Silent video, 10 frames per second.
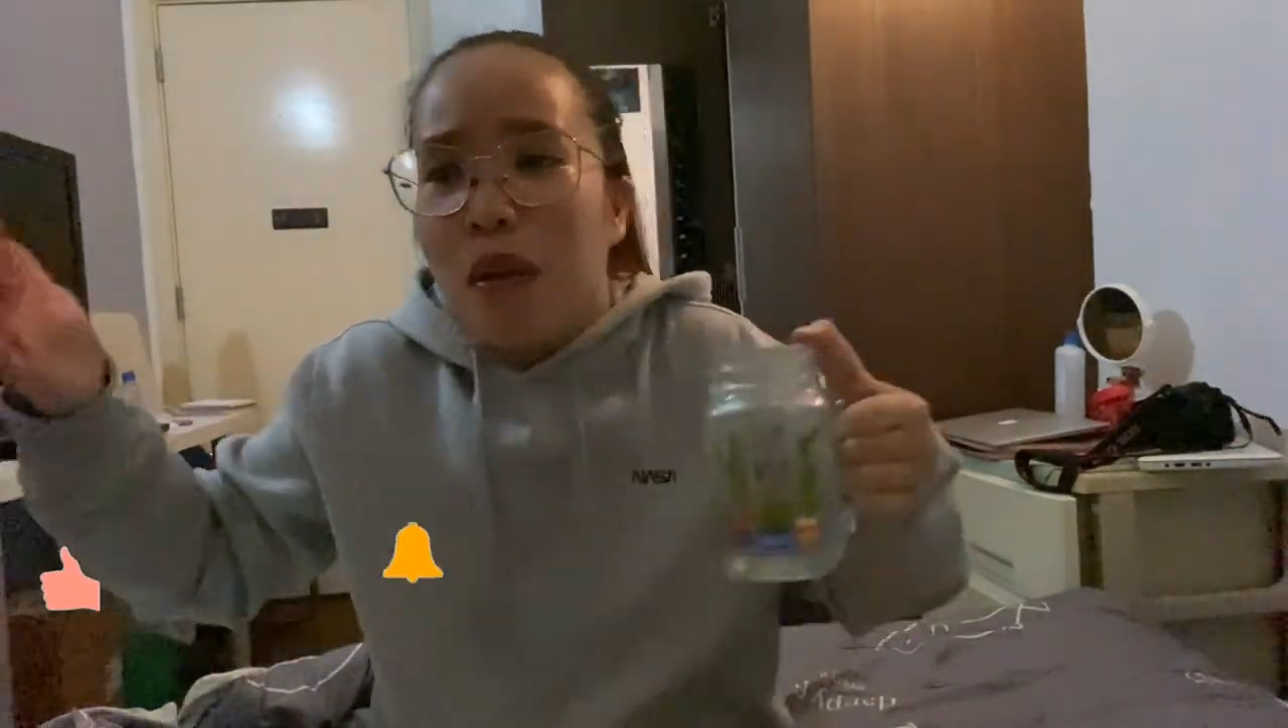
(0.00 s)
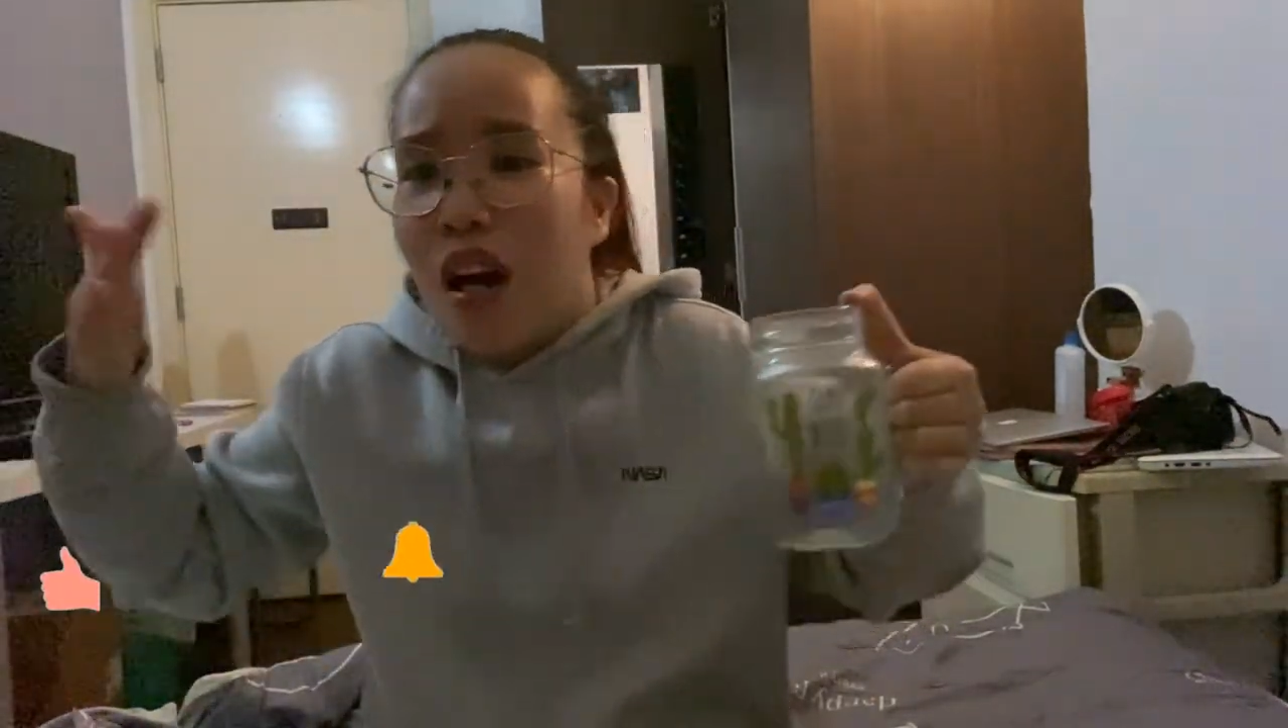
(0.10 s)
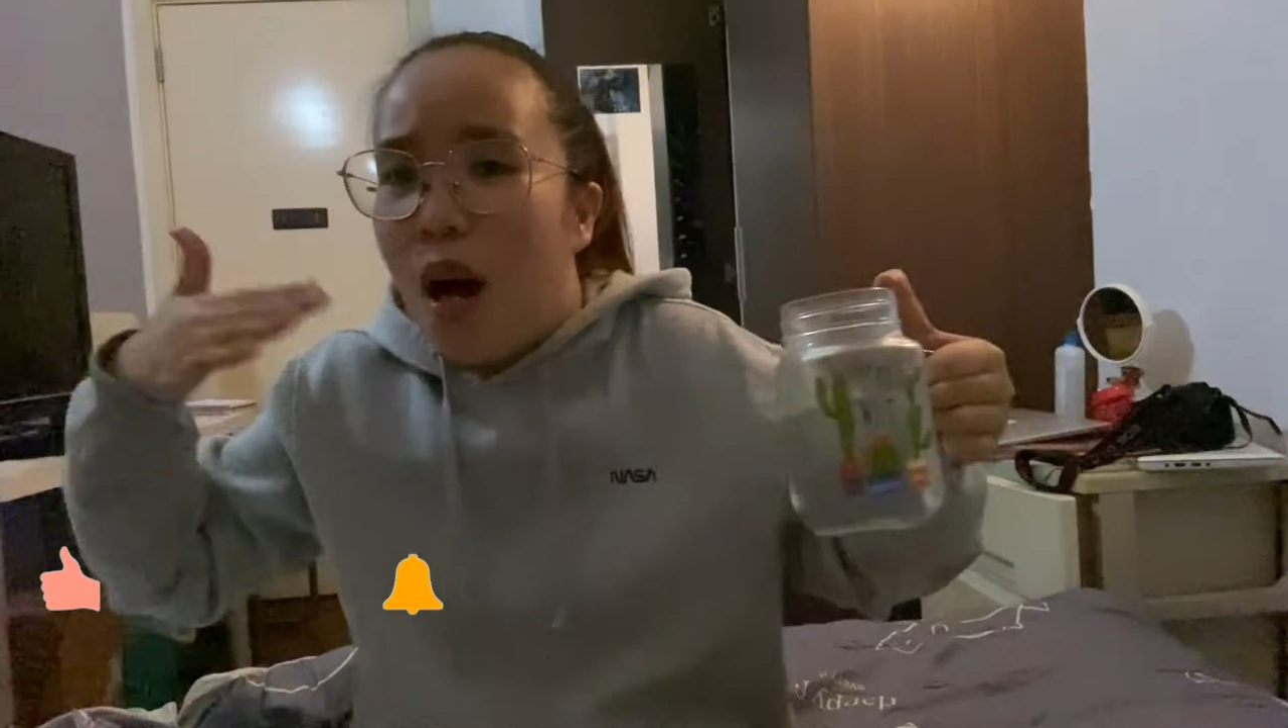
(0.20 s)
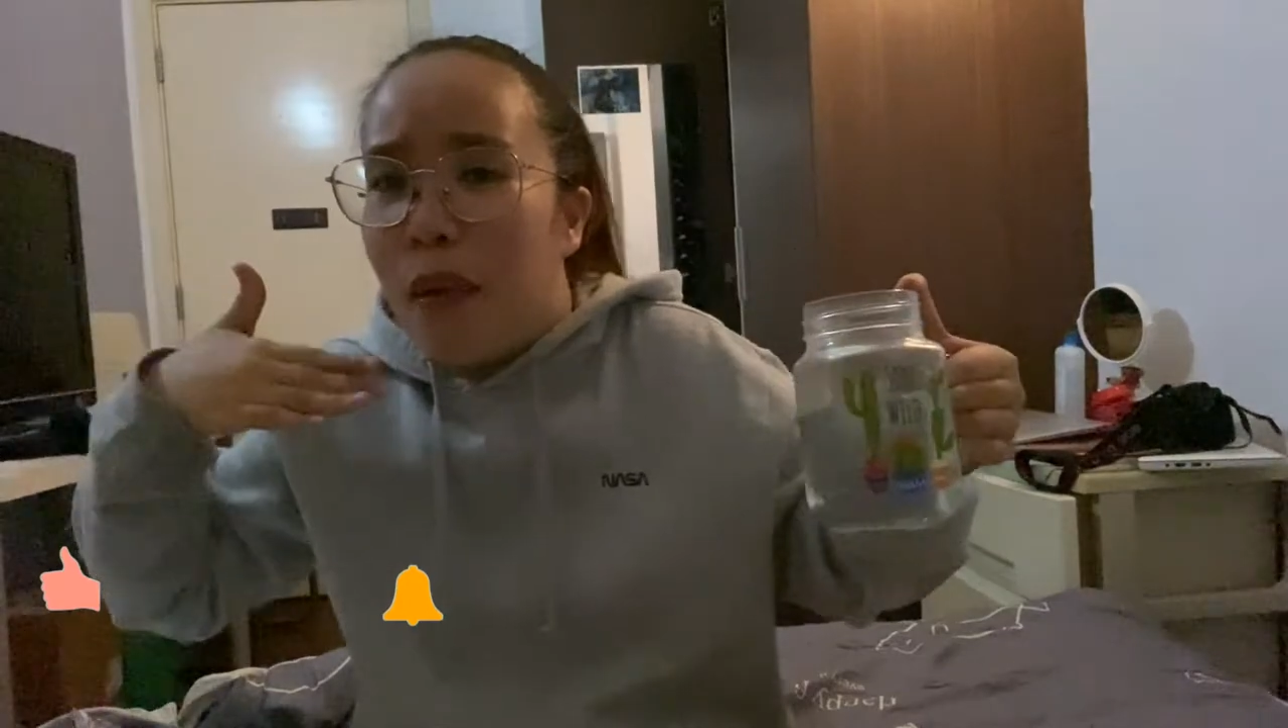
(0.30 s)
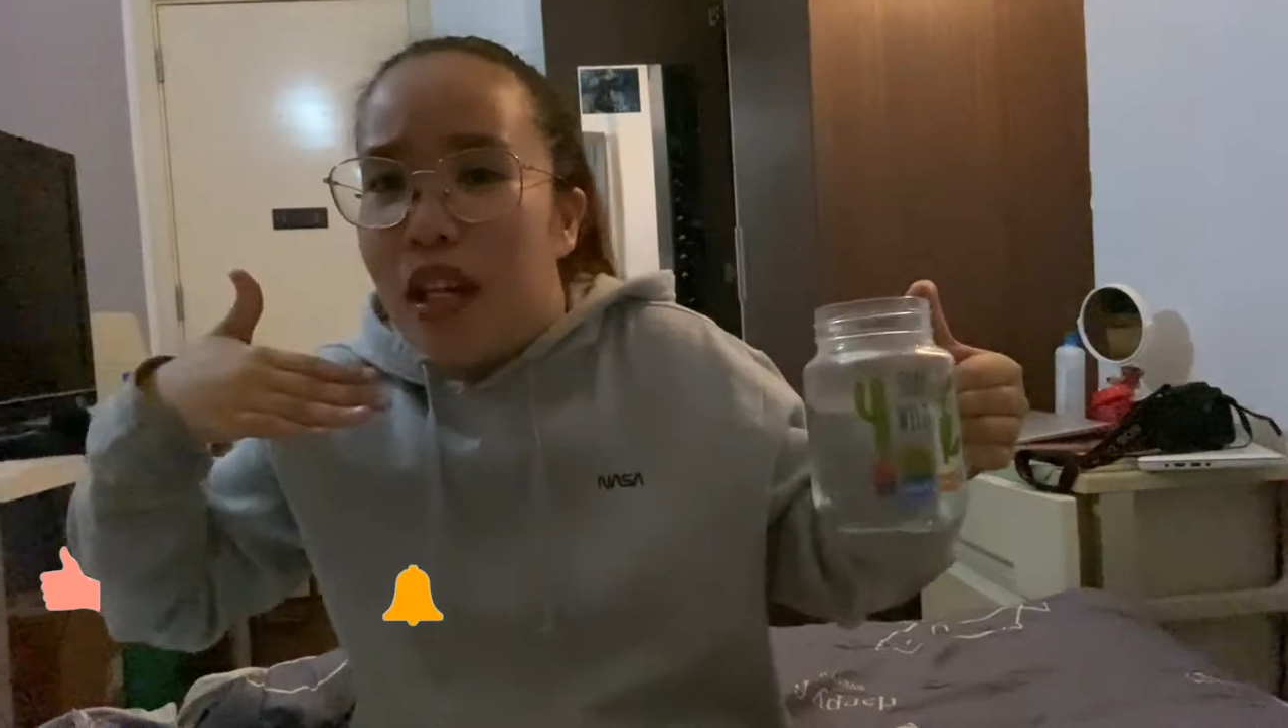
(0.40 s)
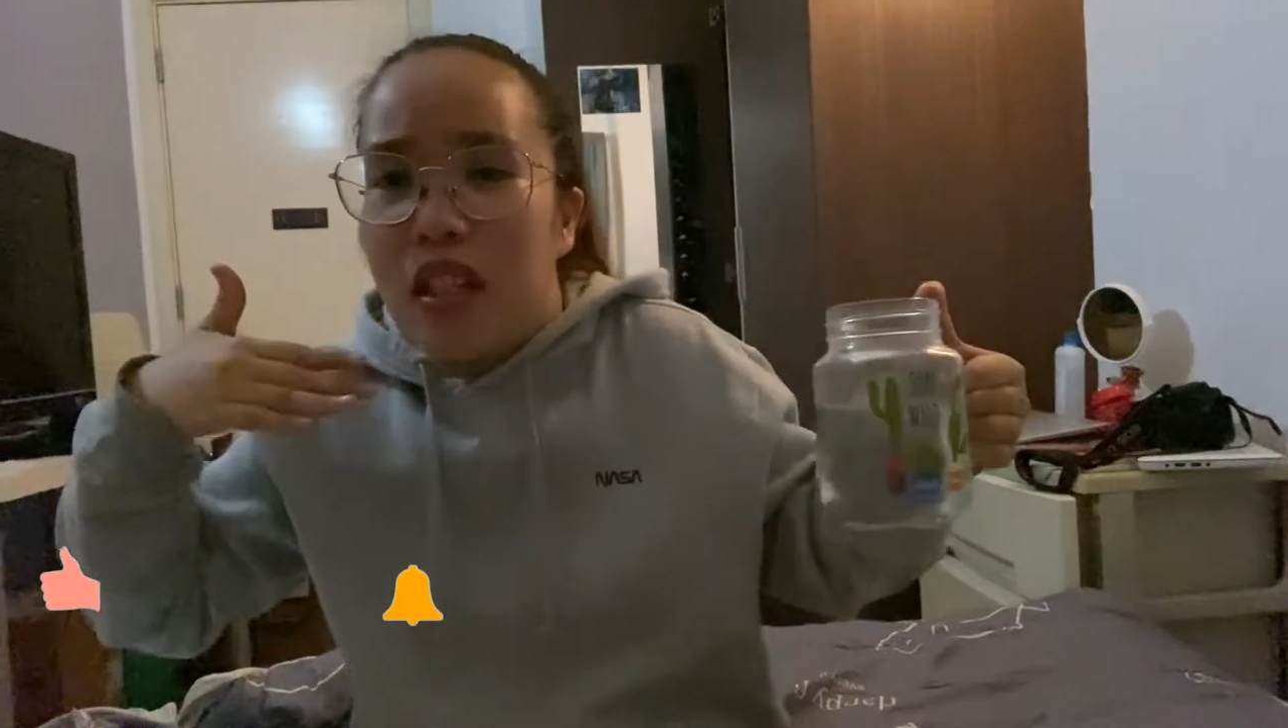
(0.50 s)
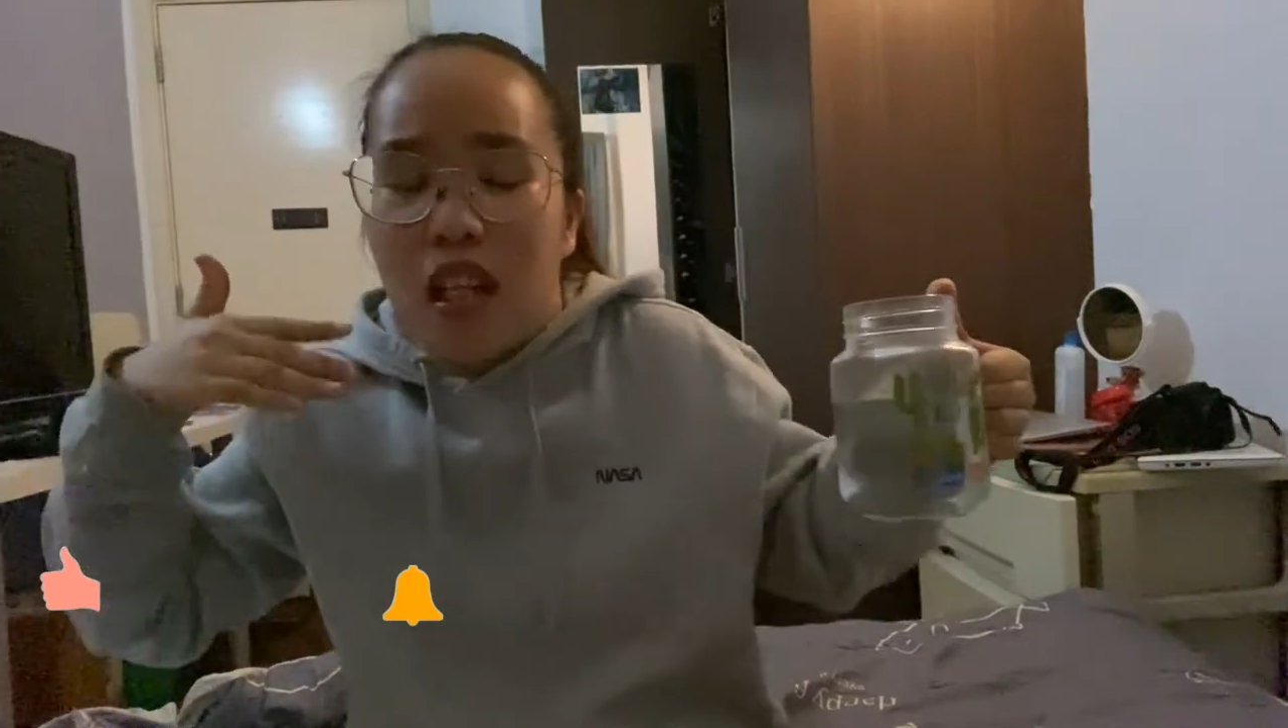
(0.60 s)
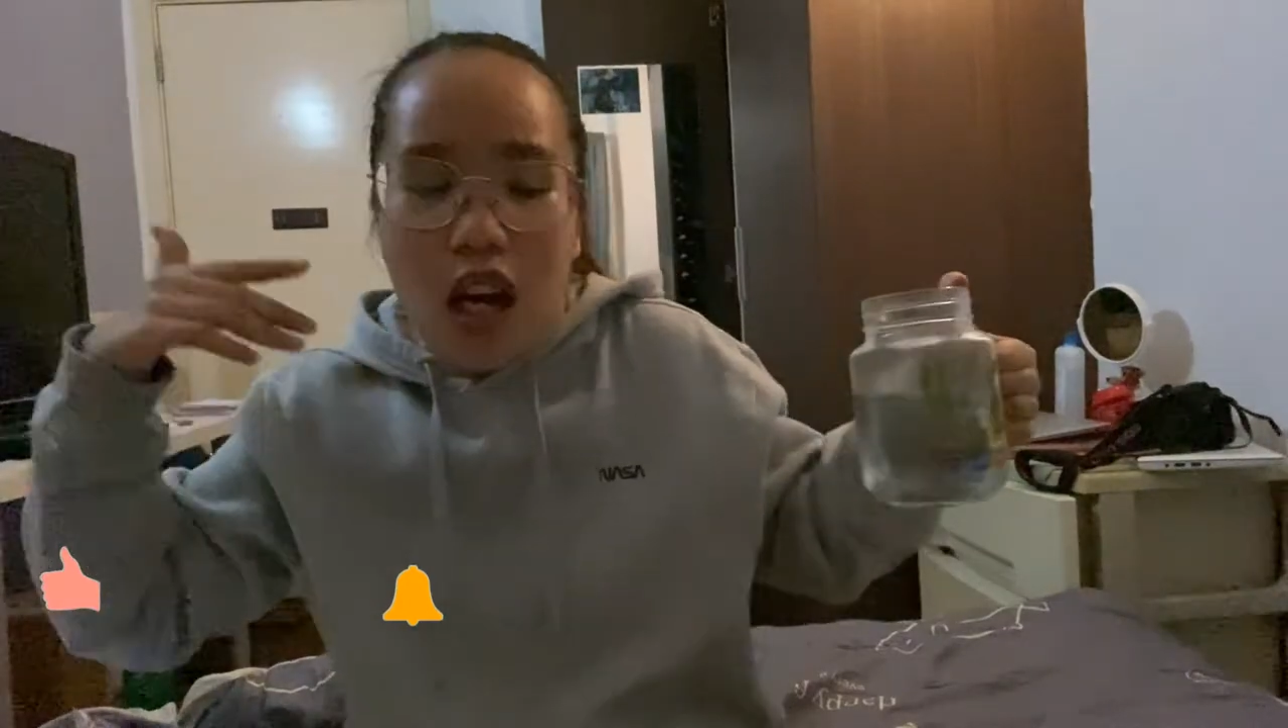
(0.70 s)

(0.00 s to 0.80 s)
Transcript: comment